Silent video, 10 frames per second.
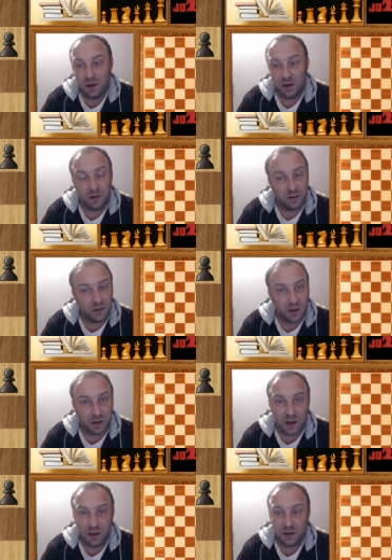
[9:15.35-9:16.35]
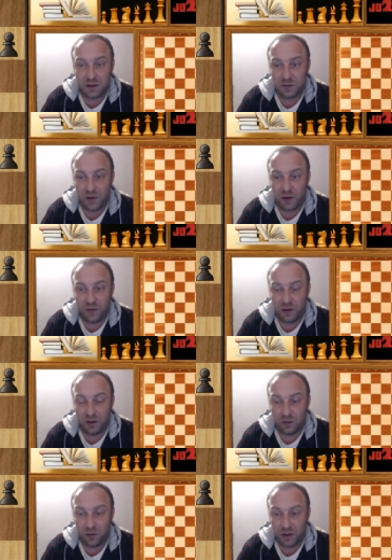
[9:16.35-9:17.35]
Uh, again, this very, very
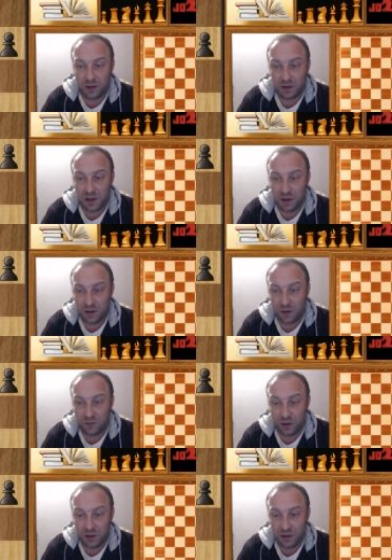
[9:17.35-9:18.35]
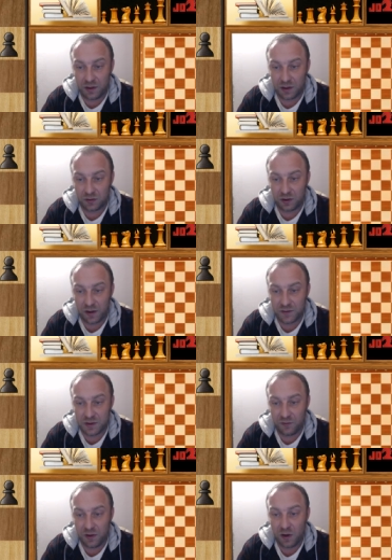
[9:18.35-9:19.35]
annoying attack. After king takes on
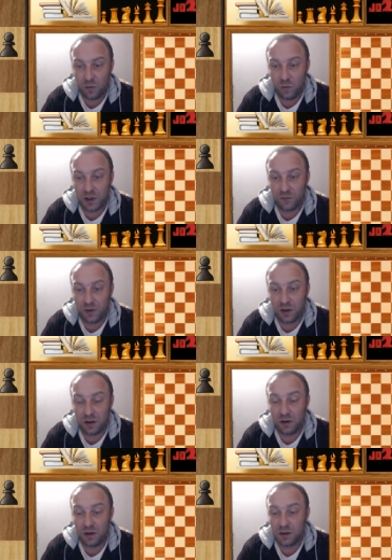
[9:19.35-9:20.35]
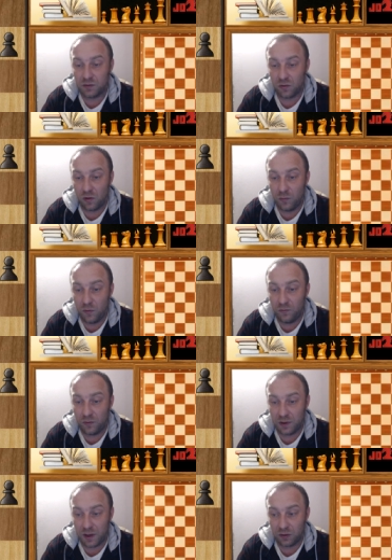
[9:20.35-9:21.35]
f7, we have here strong move,
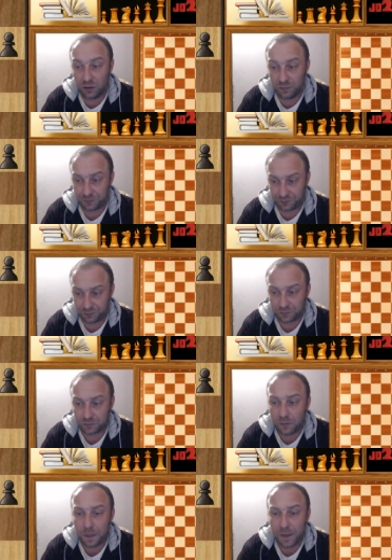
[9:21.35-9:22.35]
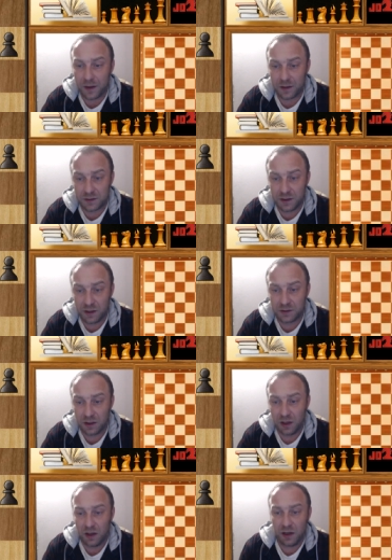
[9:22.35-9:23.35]
knight on e6.
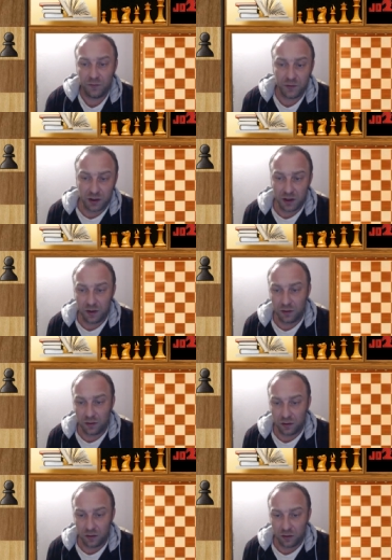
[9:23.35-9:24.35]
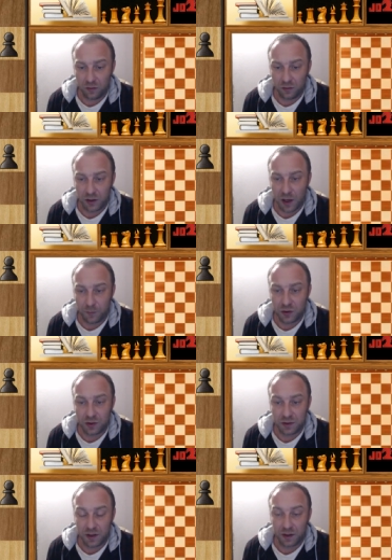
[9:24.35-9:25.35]
If the king uh,
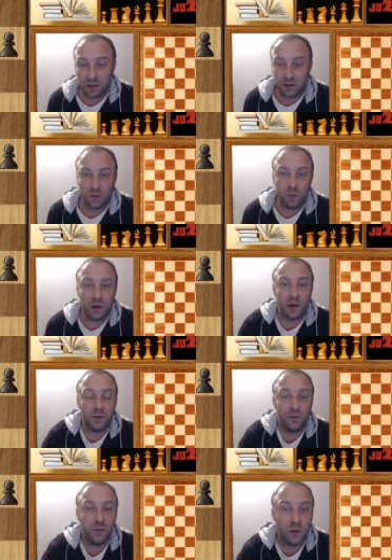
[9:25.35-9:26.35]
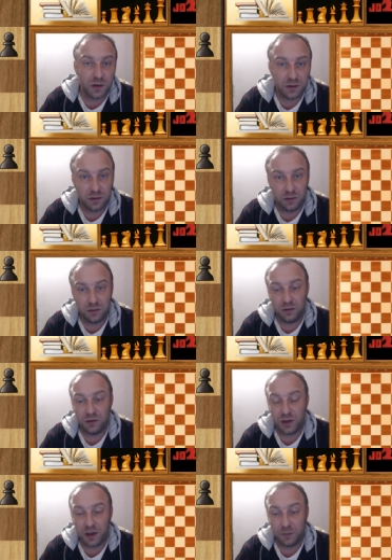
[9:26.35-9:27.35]
captures, then uh, we have a forced uh,
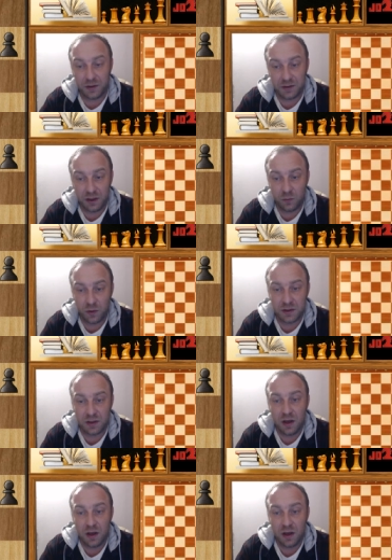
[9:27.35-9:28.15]
checkmate sequence.